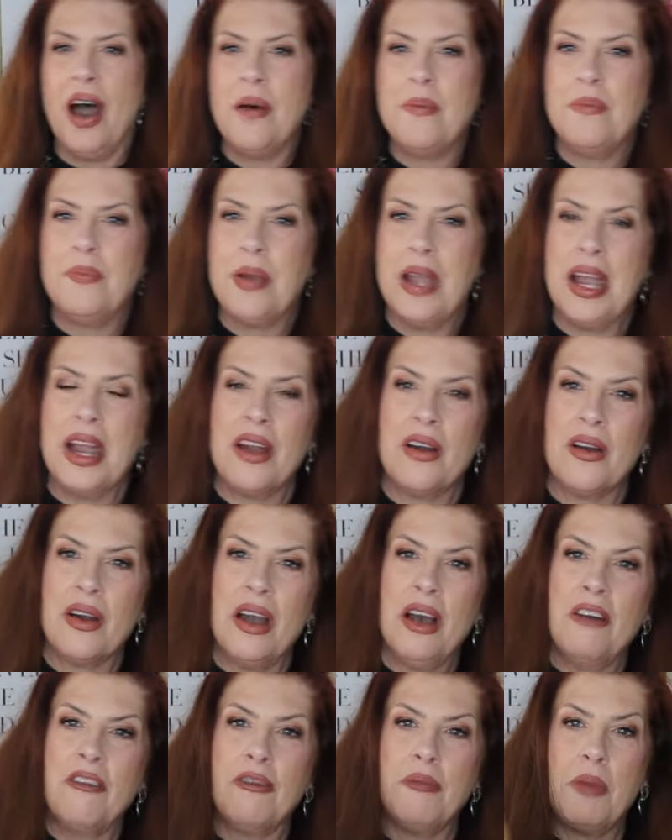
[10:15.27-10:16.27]
a pair
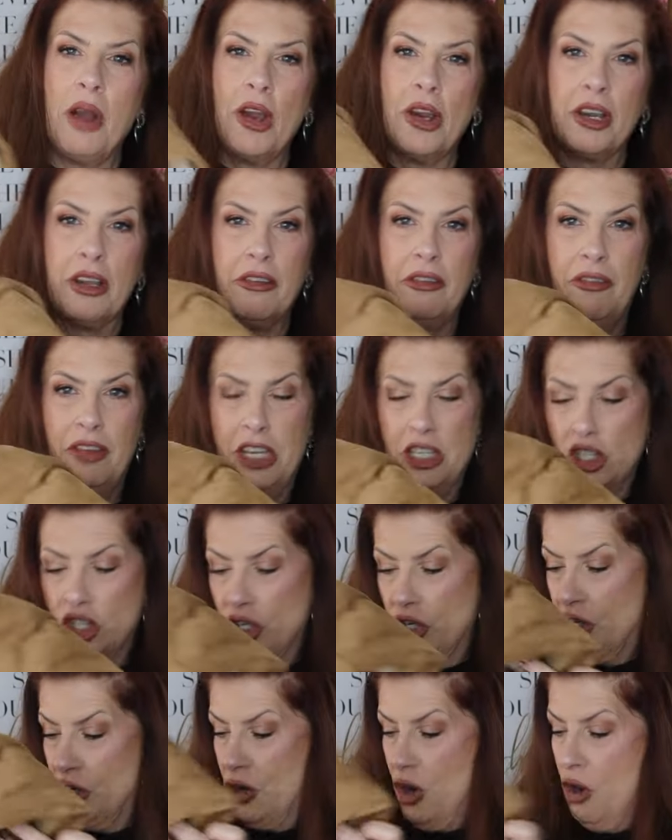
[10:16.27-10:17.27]
of Marc
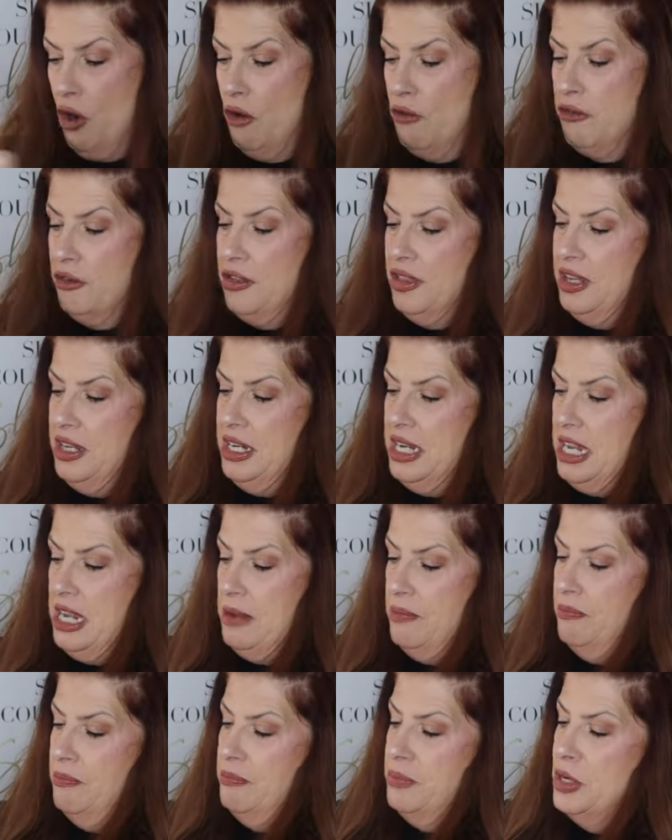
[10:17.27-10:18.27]
Fisher over the knee
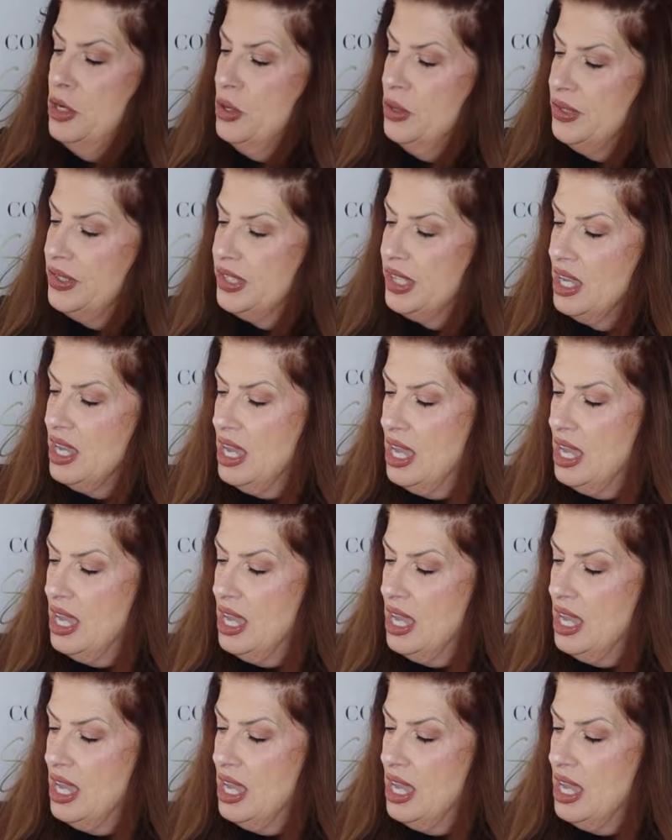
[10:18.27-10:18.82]
boots.